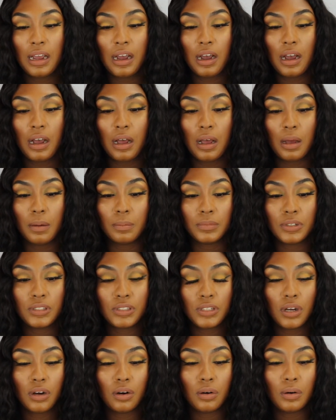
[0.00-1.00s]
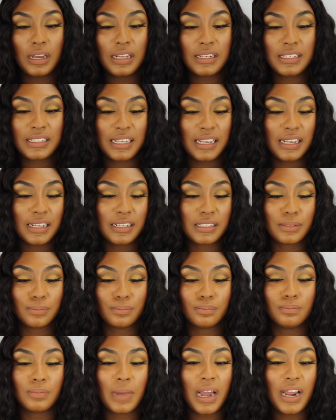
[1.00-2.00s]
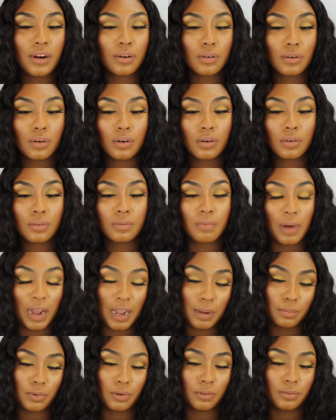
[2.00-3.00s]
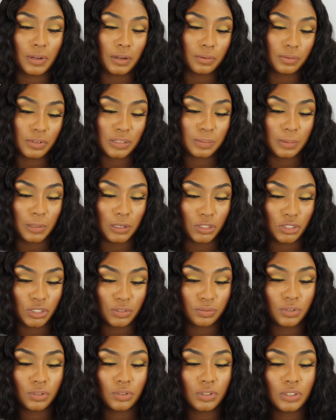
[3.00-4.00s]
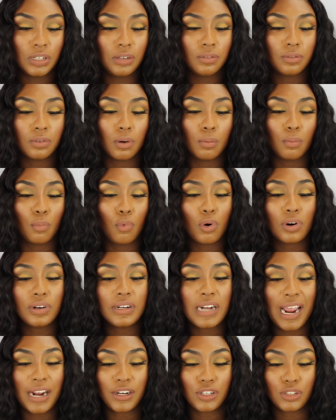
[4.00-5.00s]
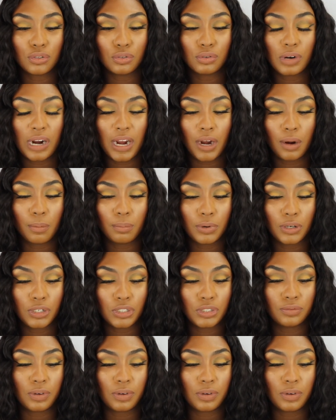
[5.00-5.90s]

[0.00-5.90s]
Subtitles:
So it says microfiber velvet sponge. If you're looking for a more natural airbrush